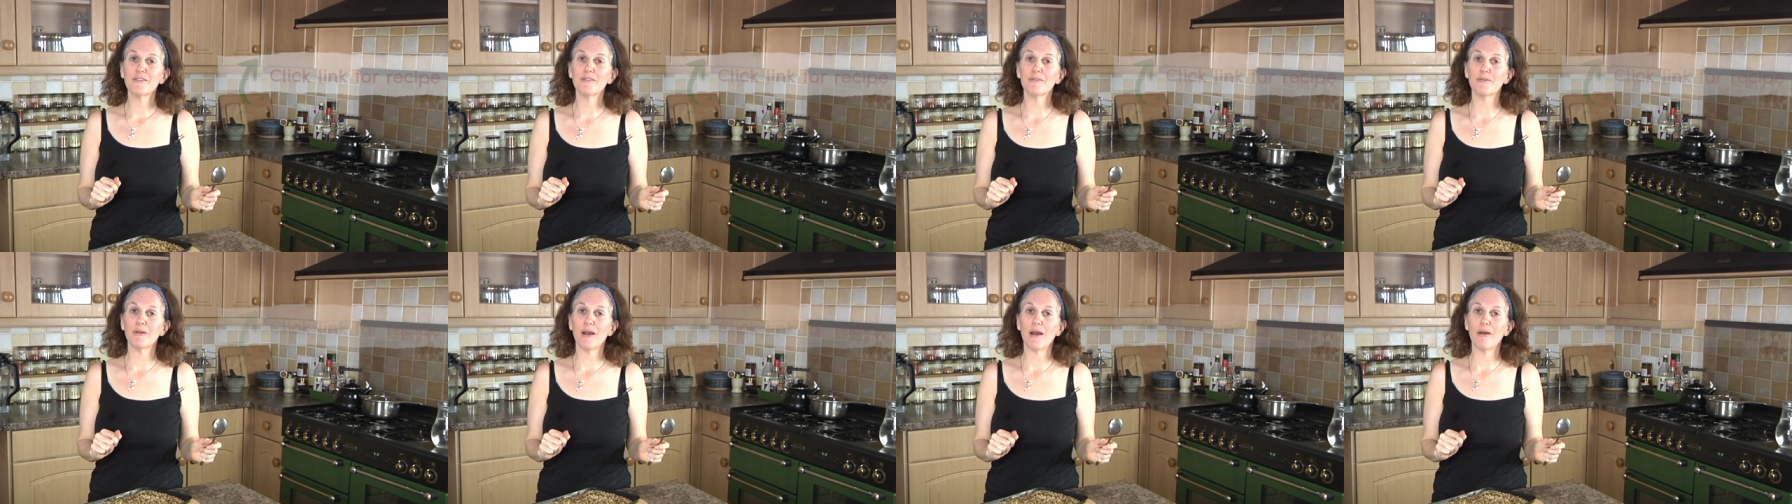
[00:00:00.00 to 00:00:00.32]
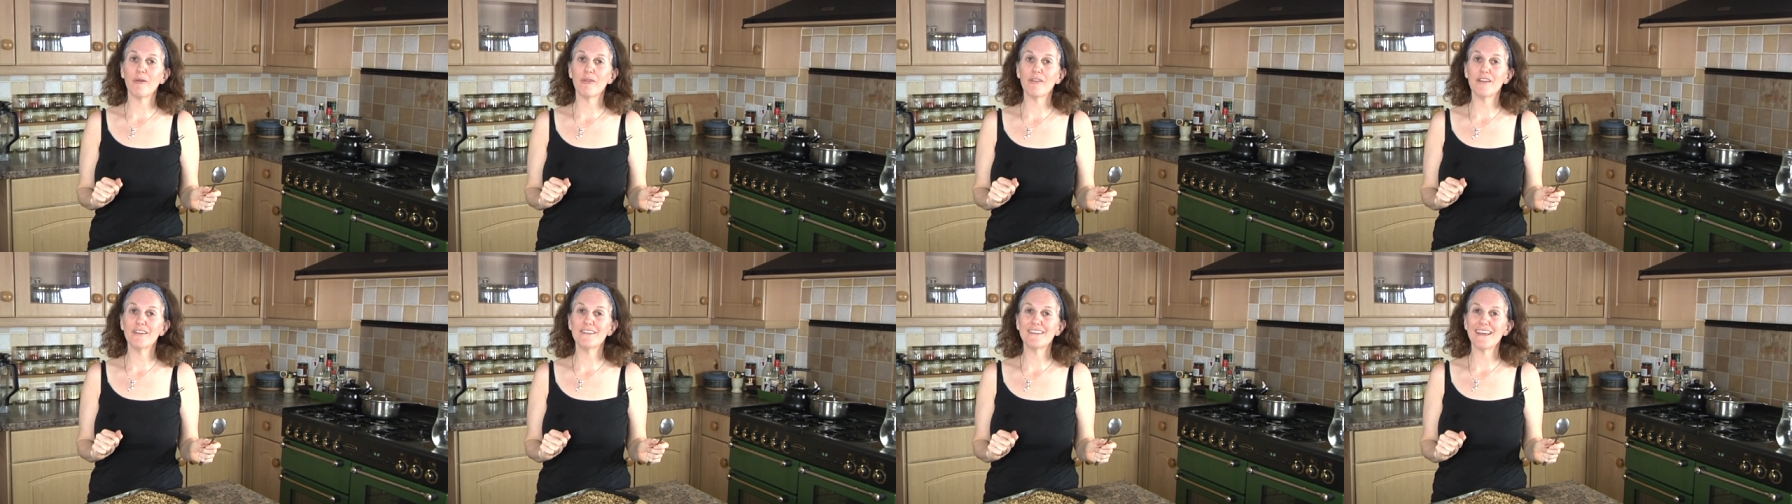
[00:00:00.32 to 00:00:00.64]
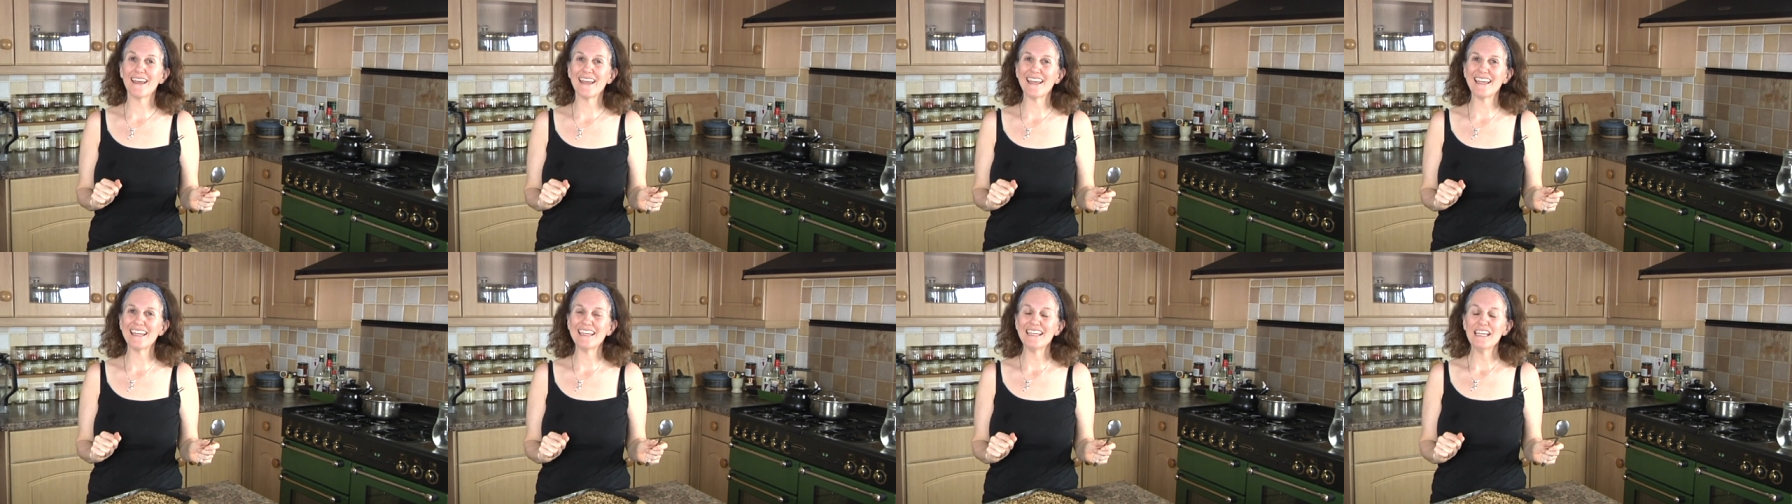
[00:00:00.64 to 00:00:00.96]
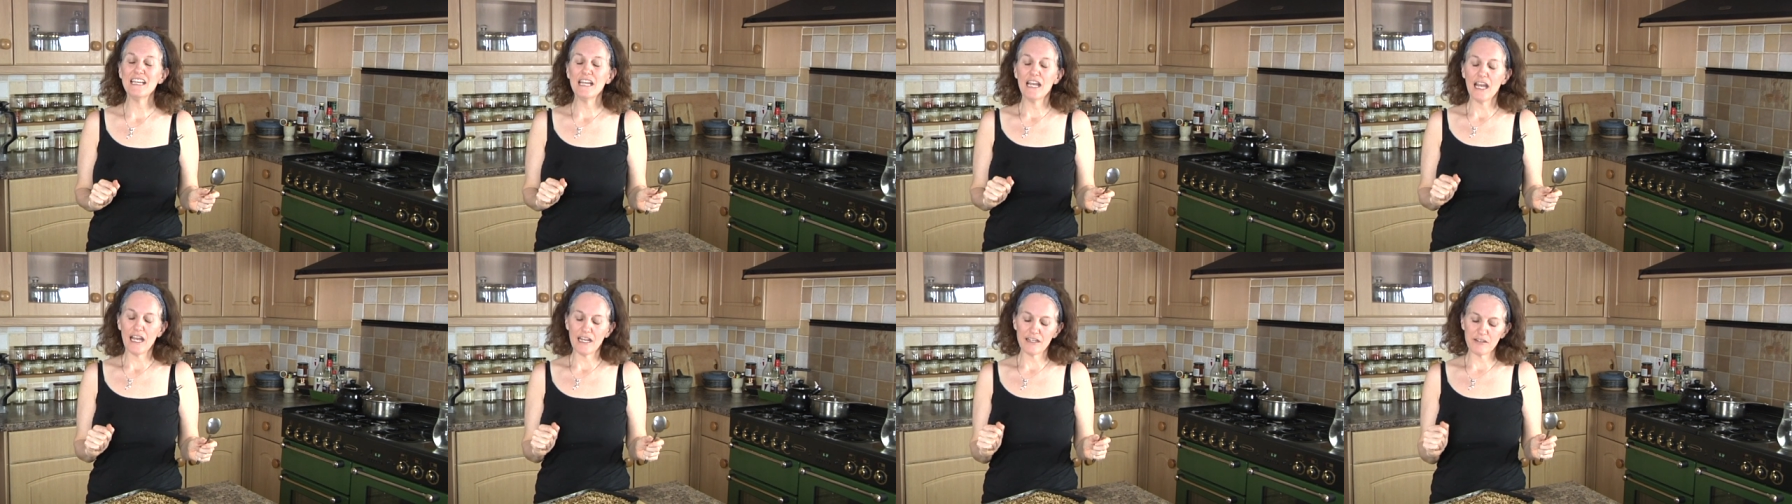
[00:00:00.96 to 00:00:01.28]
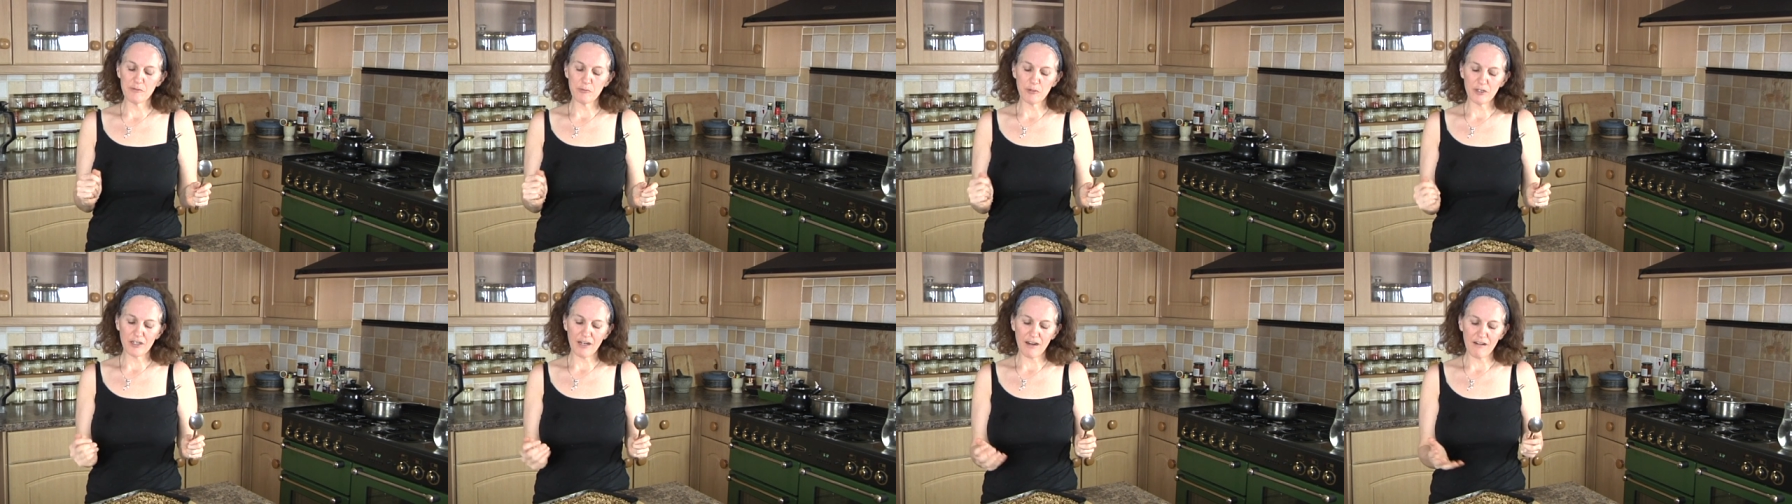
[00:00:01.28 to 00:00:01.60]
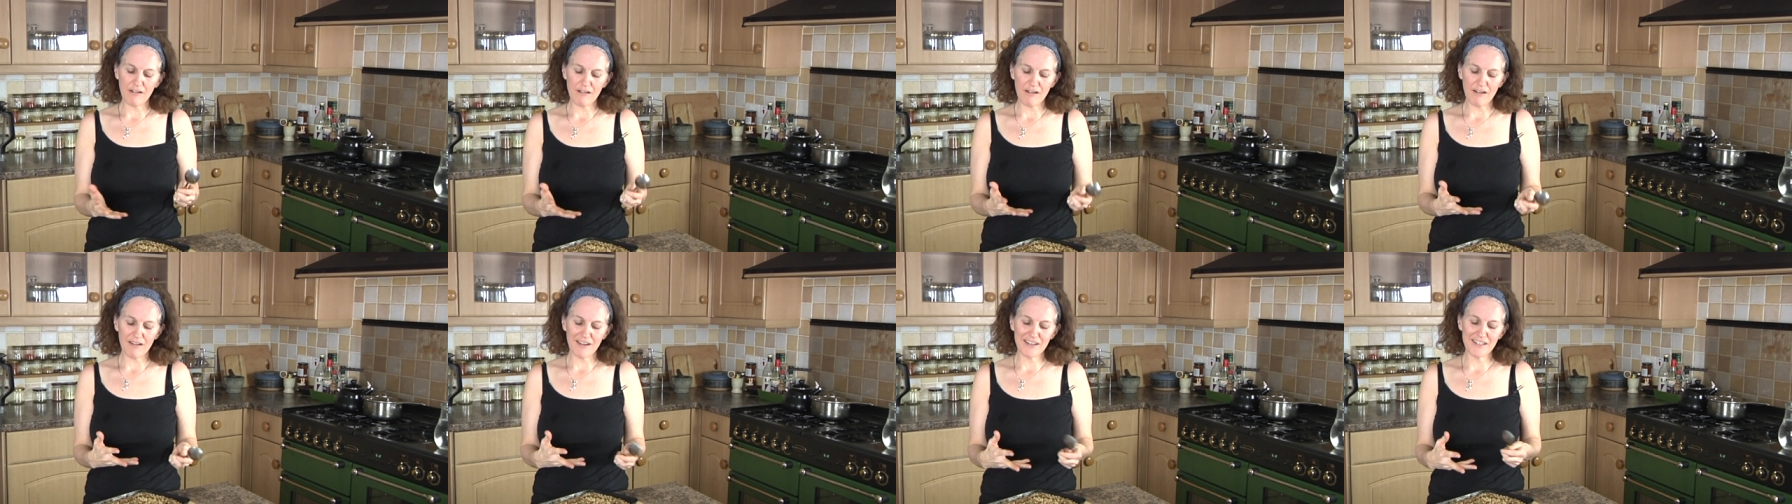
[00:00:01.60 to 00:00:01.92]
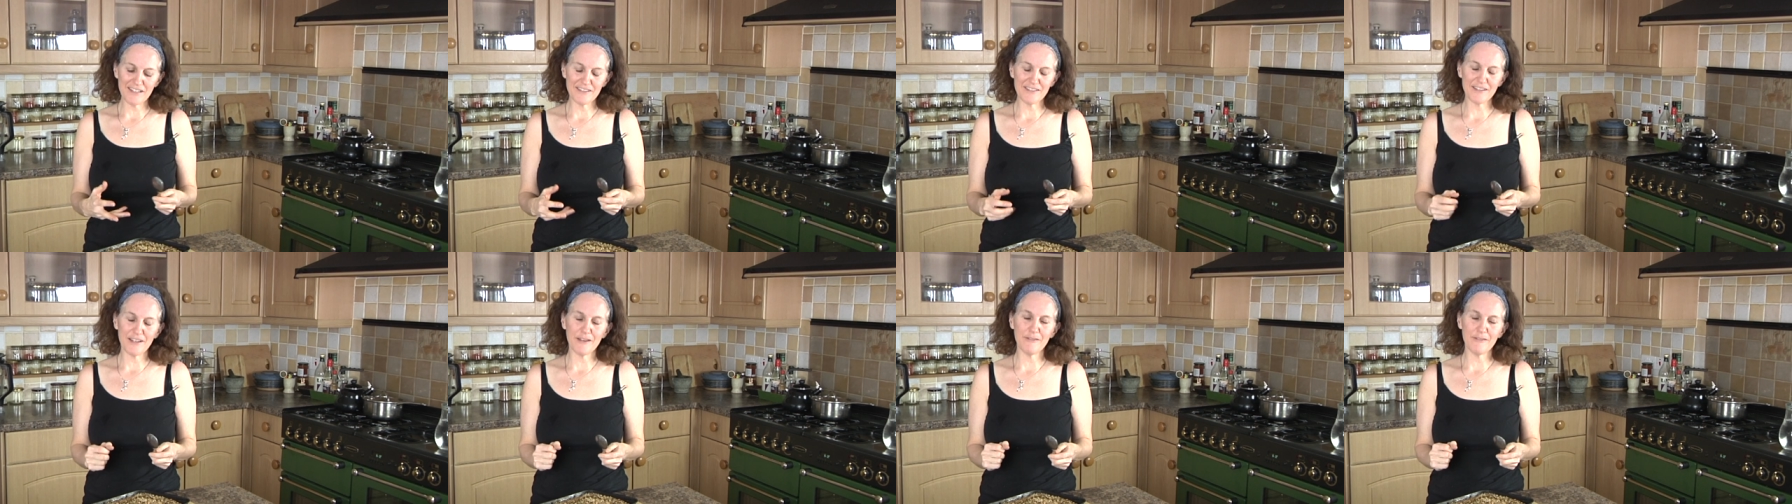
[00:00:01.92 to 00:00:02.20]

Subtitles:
throughout the day and you want a nice